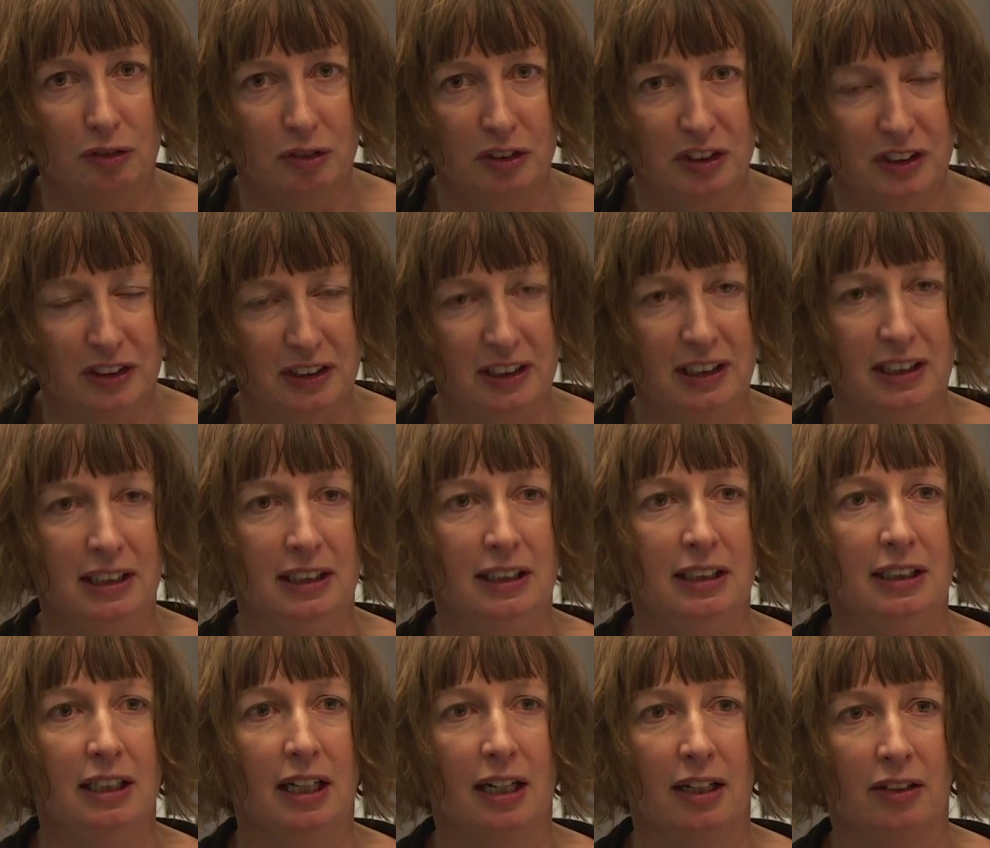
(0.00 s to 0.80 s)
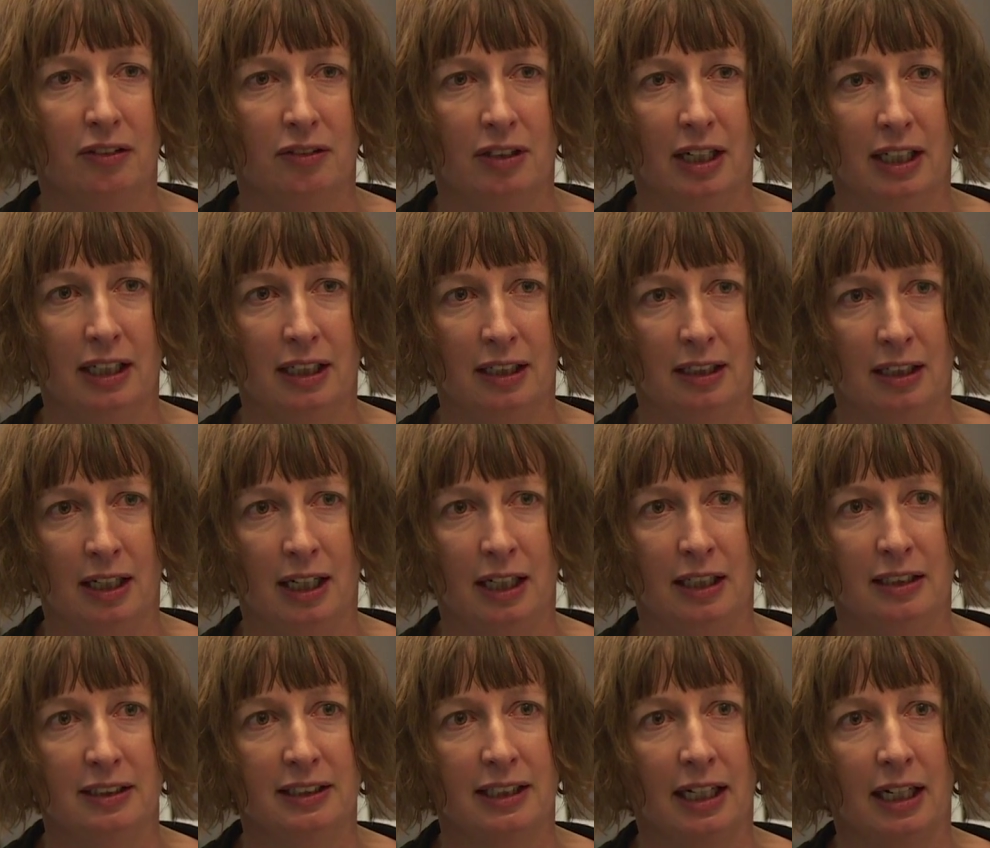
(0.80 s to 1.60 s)
see and
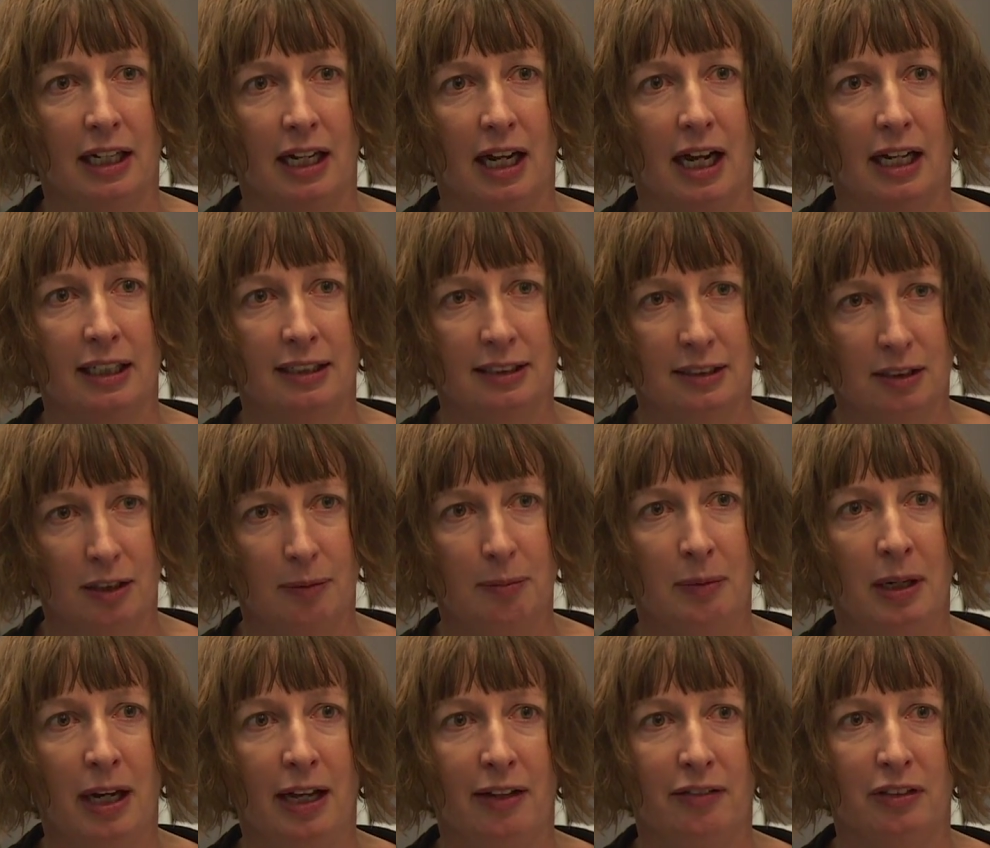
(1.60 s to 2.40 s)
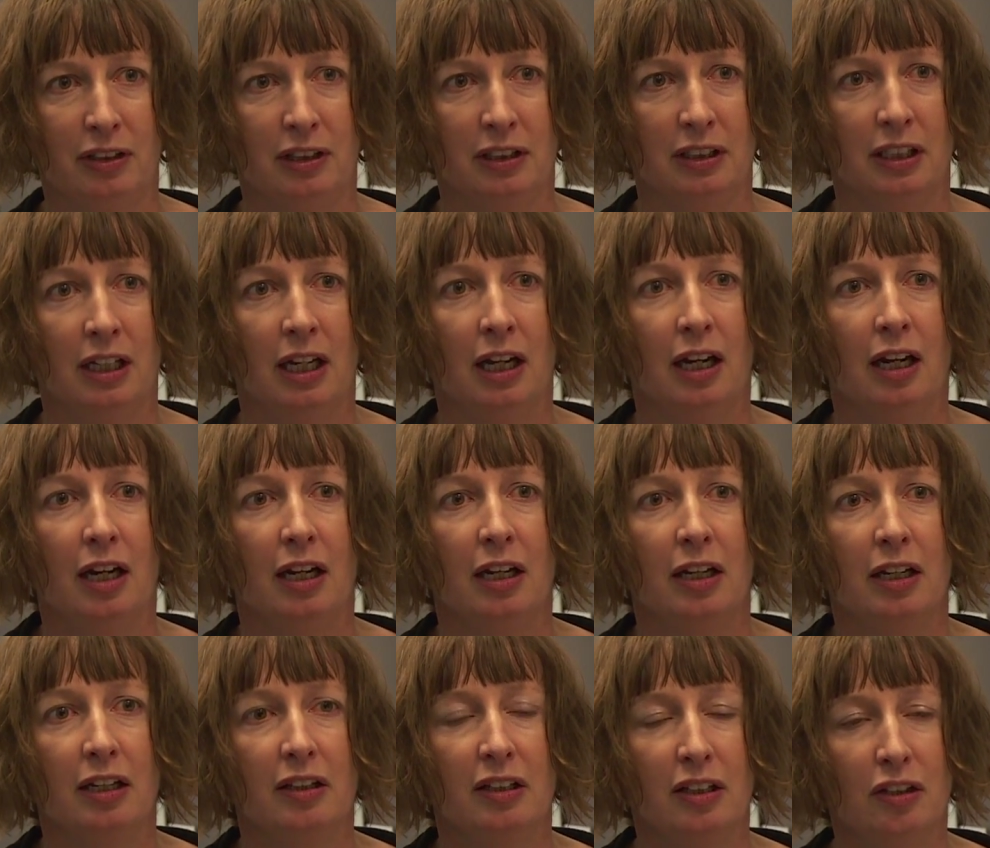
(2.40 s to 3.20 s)
recognize that at some level,
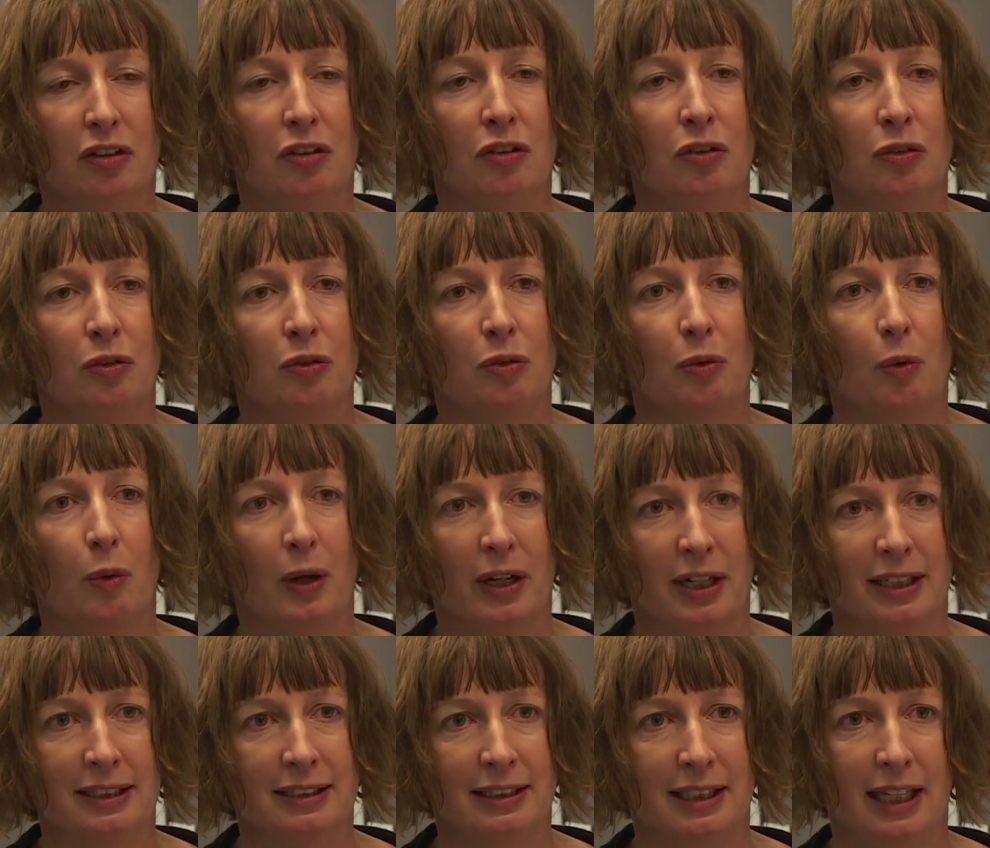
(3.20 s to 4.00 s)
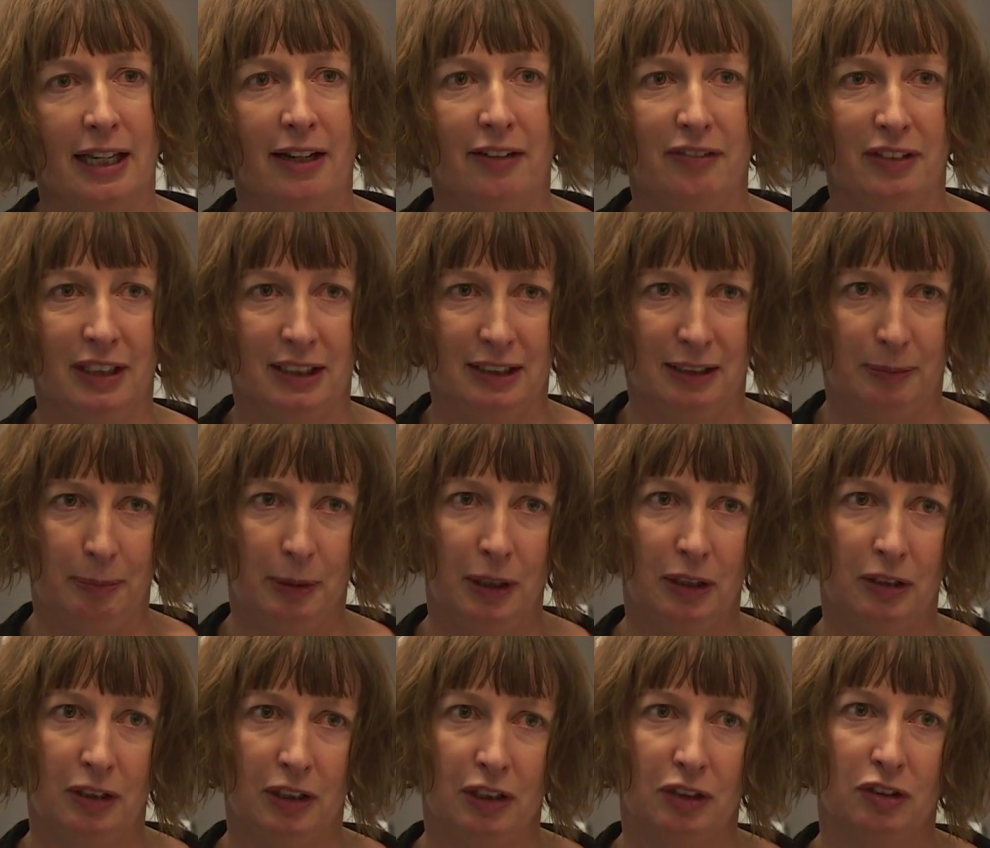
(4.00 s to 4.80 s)
this is what they have
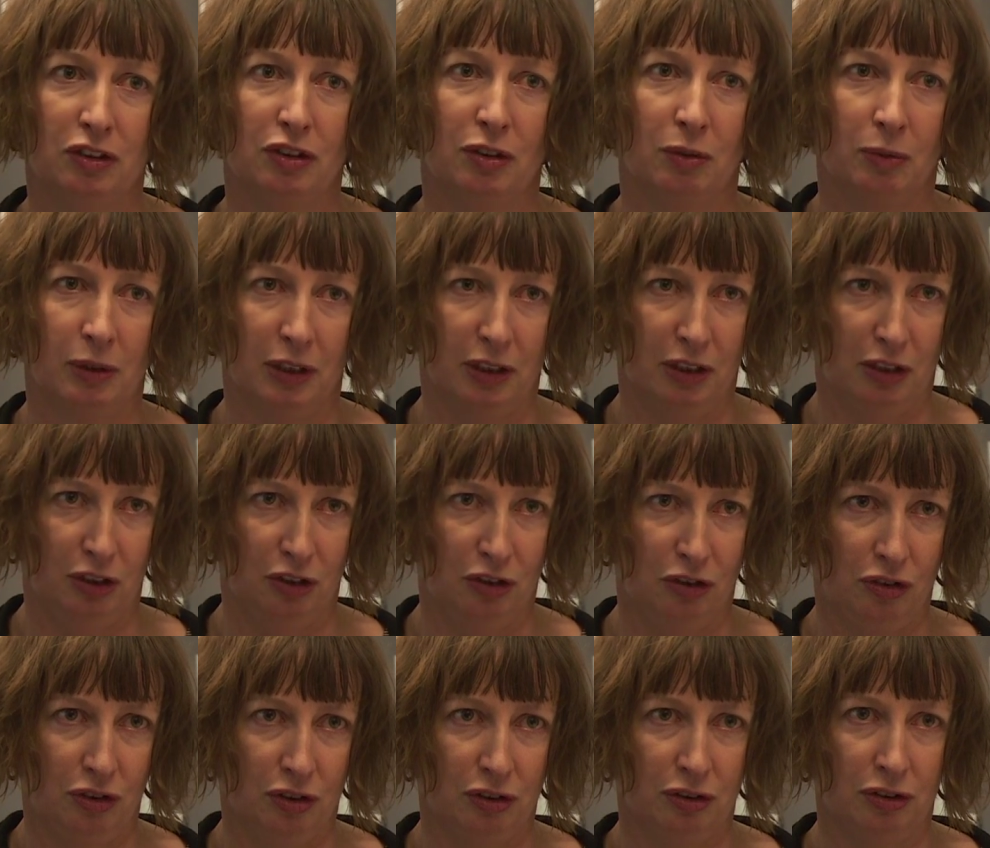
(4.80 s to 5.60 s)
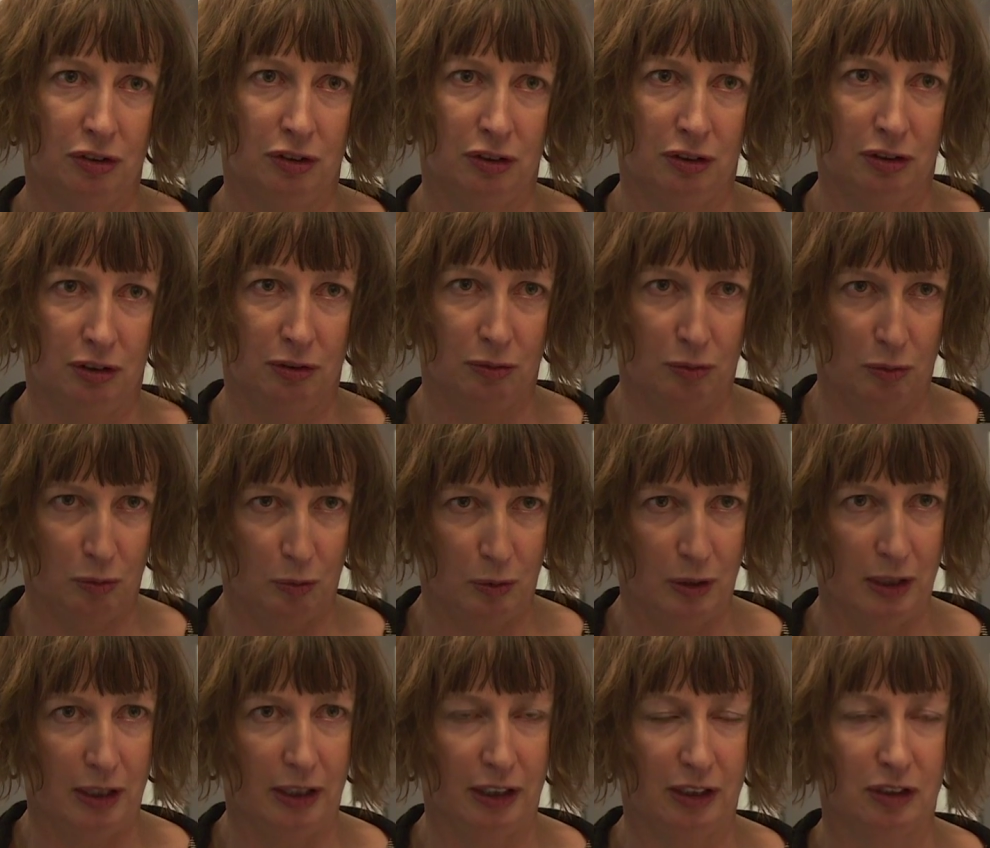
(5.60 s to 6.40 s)
experienced and what their children
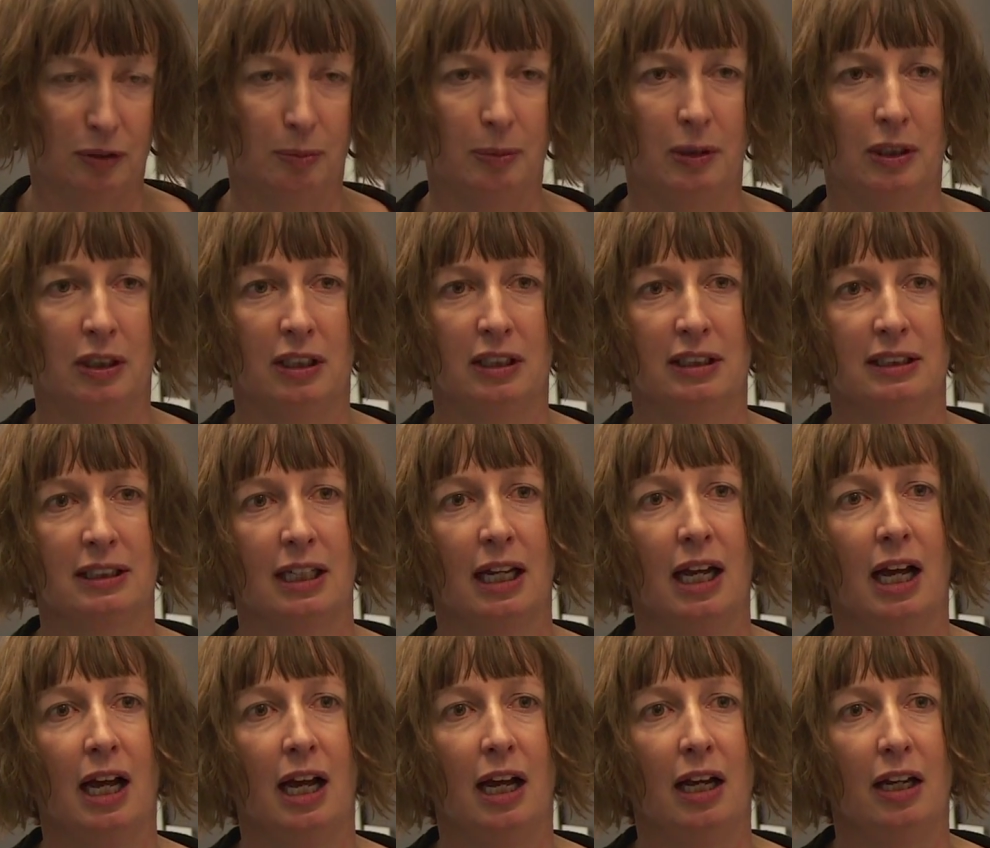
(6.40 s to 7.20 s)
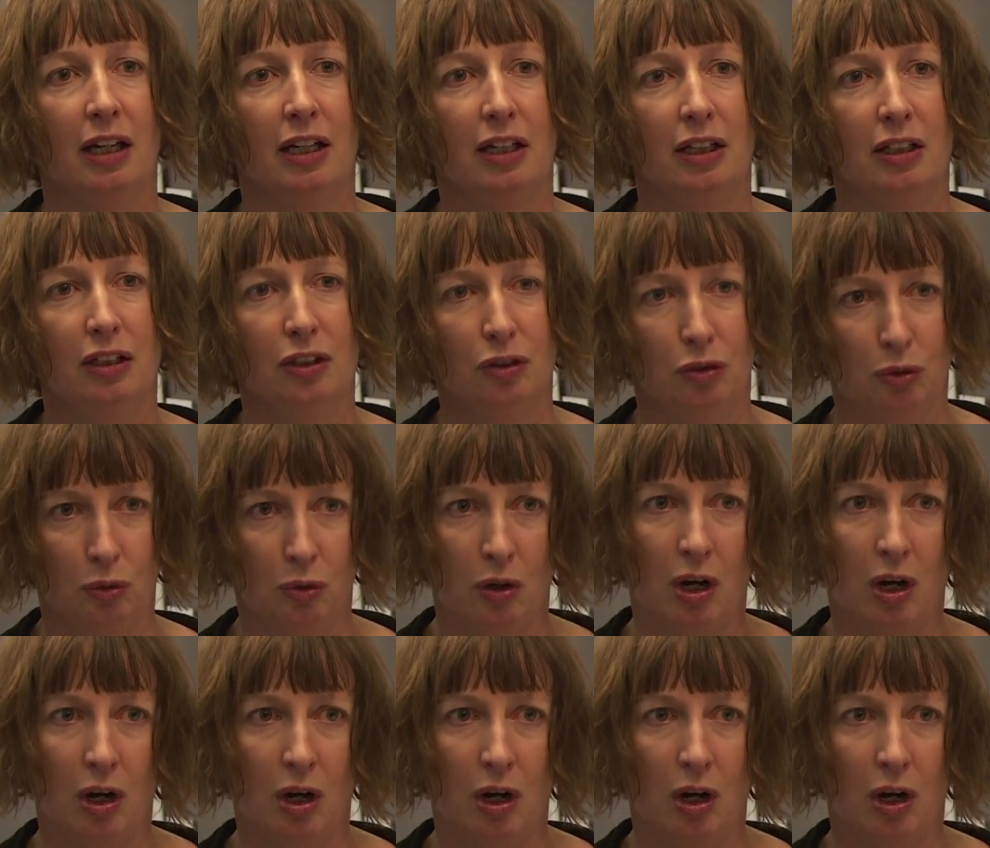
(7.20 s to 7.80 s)
will experience is